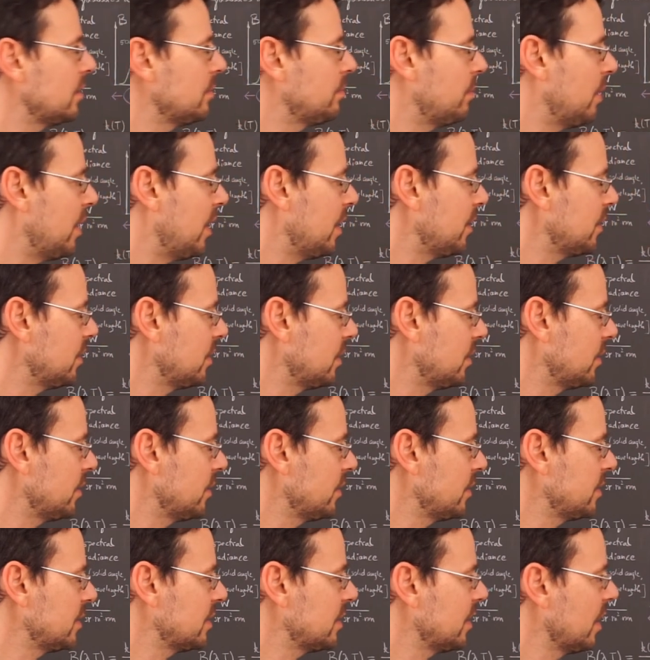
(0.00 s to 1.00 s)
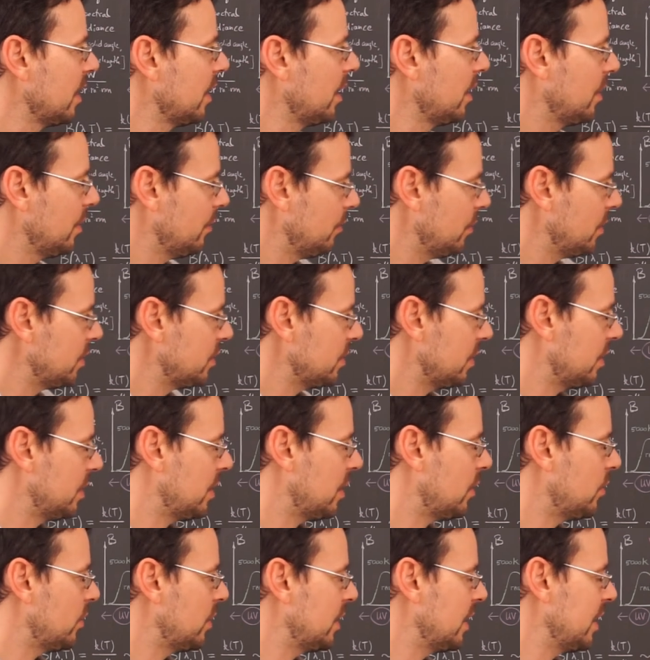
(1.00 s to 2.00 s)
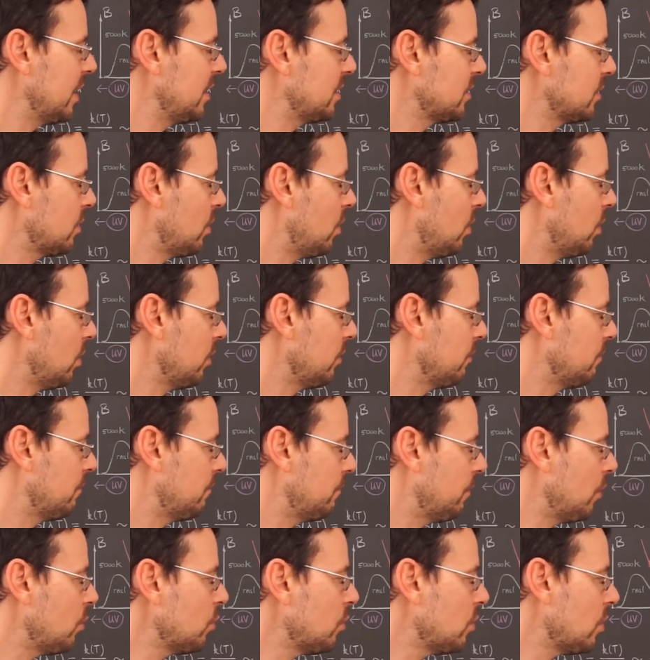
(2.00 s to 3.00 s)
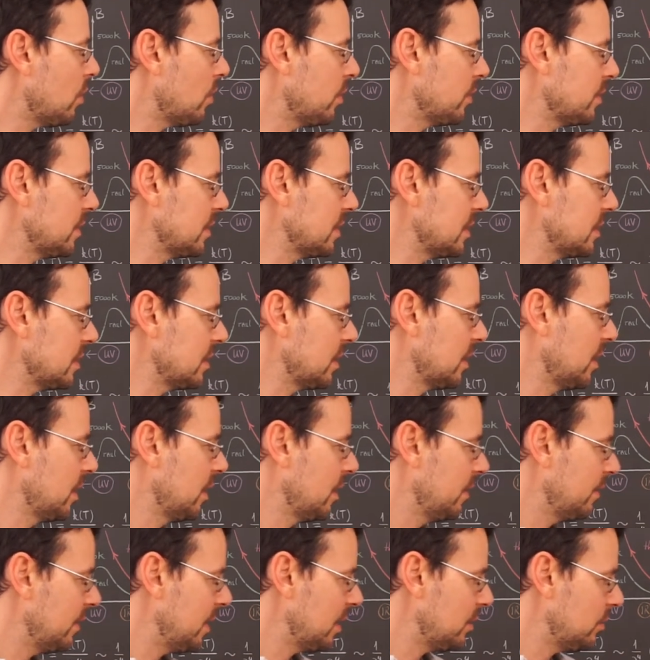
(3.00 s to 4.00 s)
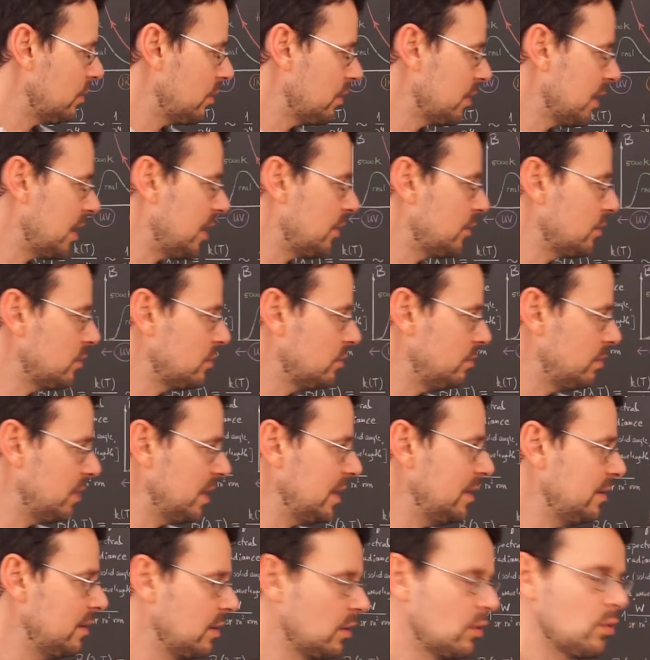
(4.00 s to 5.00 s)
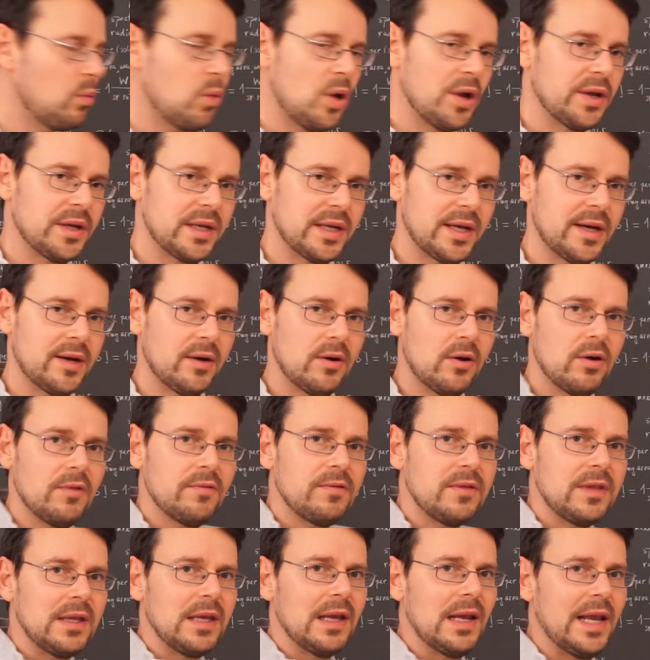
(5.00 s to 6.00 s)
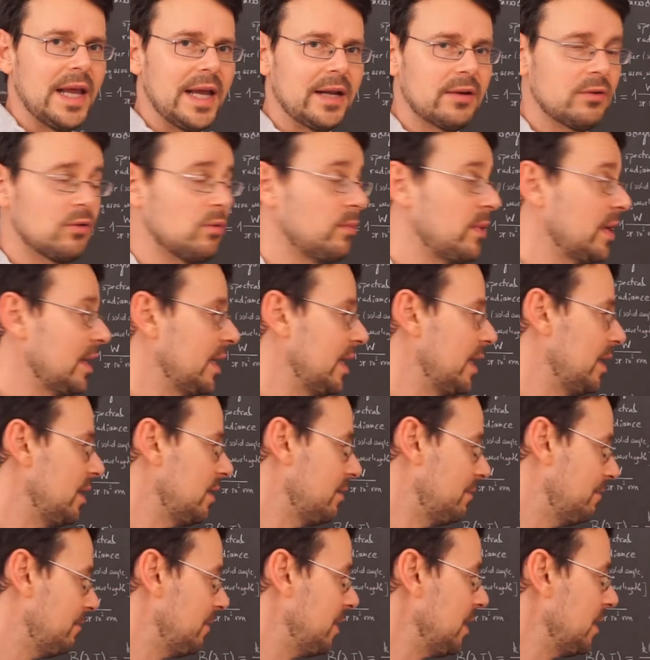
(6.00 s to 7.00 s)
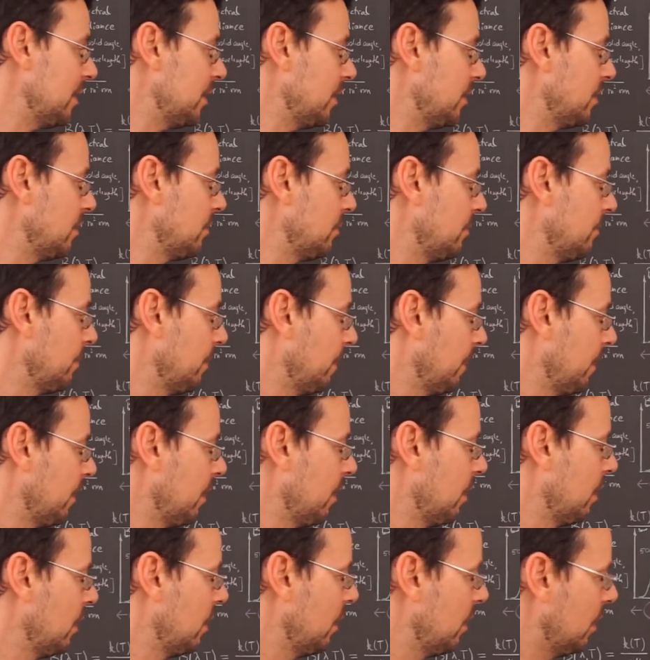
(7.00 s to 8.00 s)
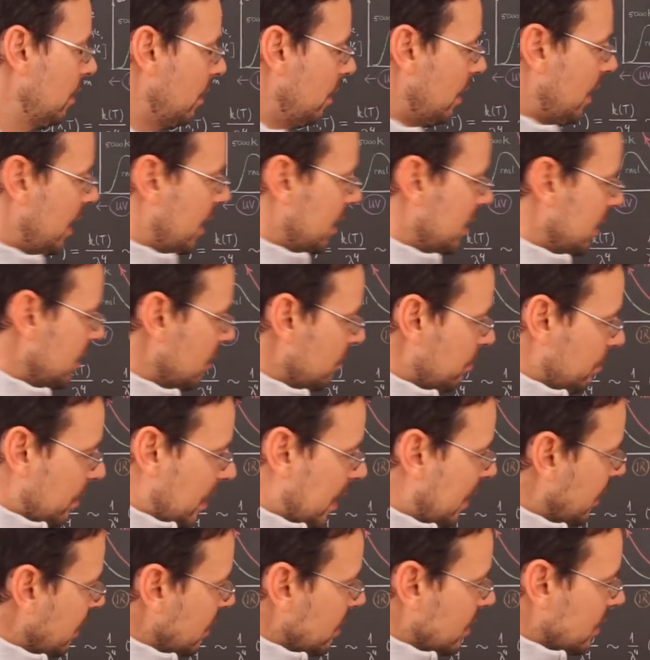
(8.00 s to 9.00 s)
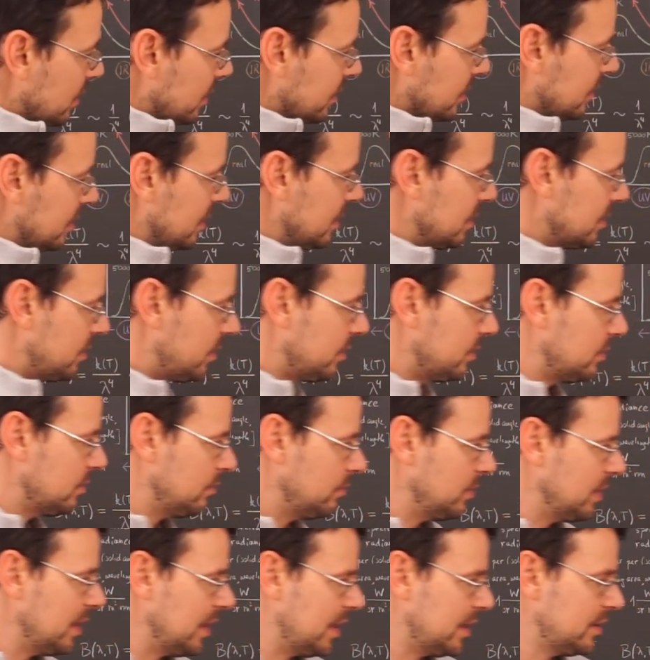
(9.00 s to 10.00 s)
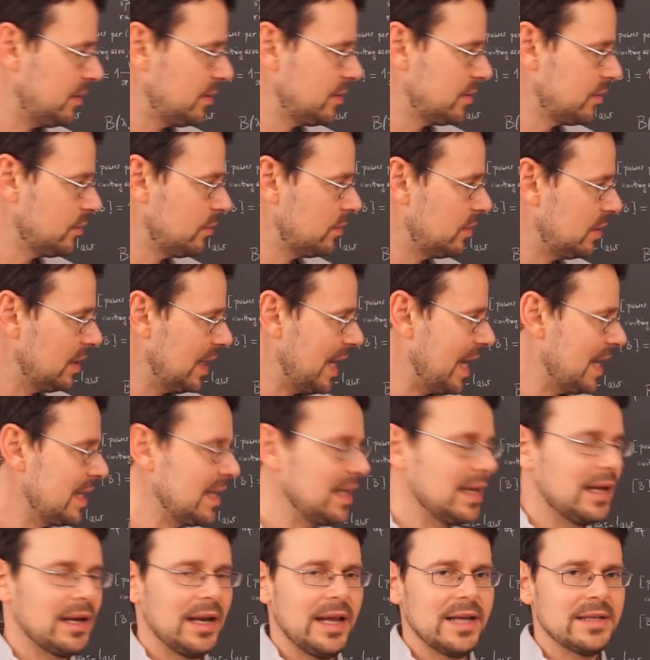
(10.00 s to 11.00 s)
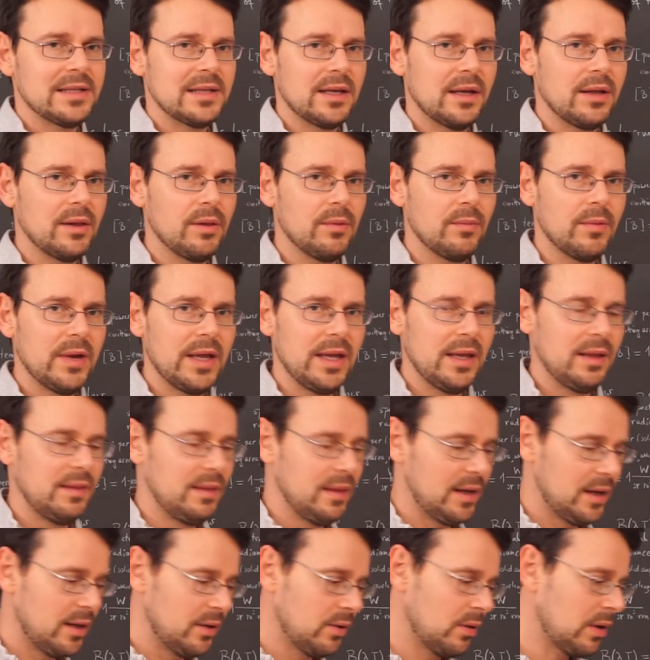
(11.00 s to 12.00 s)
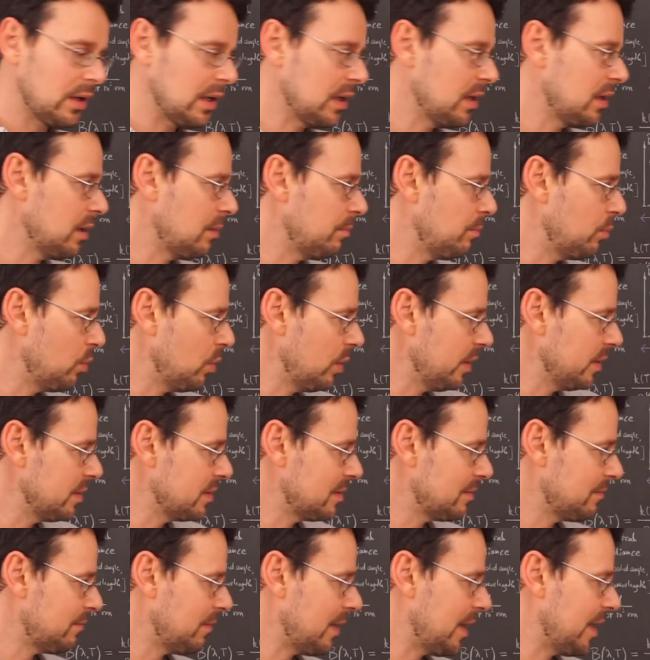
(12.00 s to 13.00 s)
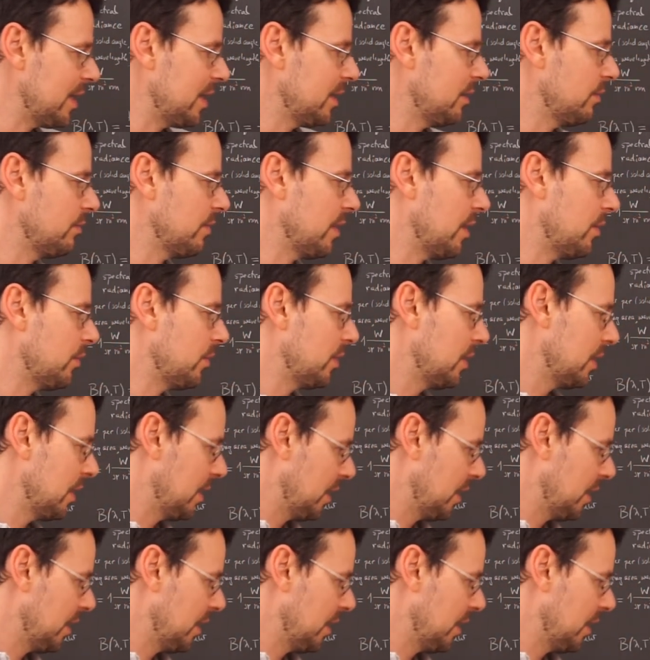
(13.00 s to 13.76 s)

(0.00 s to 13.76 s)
particles, which are nowadays called photons. They turned out to be the quanta of the electromagnetic field. And here particles is not to be understood in any classical way. They are not little bullets flying around.